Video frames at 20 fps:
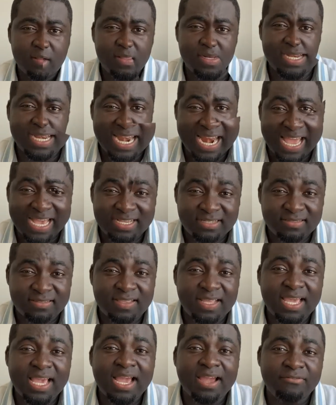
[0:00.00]
The next
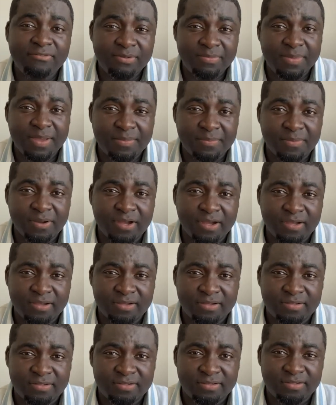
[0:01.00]
thing I remember
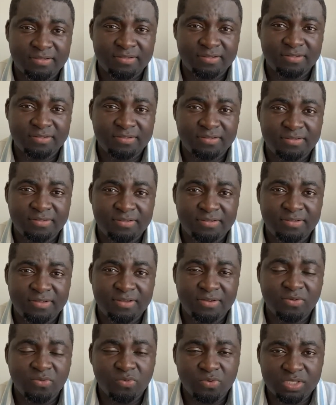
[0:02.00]

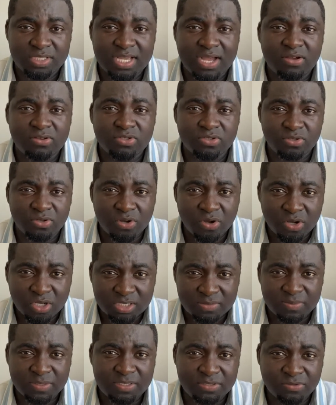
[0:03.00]
was I was on a
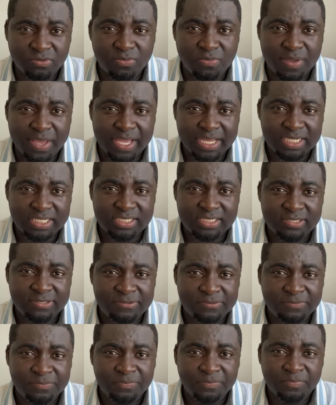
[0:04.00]
hospital bed,
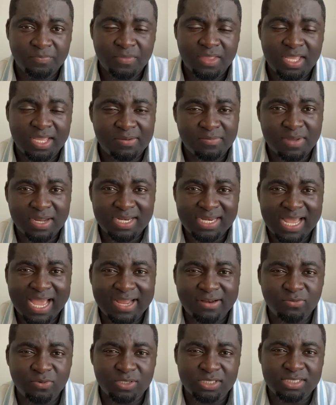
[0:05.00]
and my
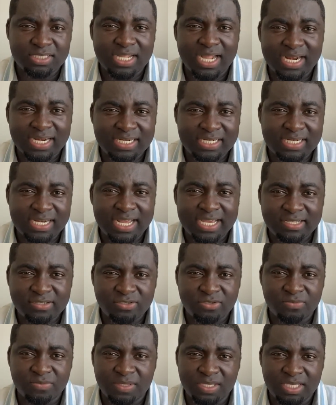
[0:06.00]
dad was standing
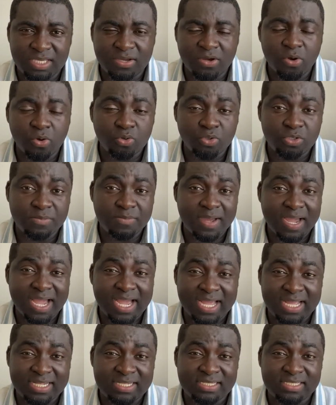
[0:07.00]
next to me, holding my
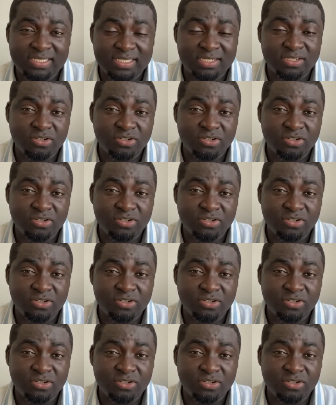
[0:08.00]
hands and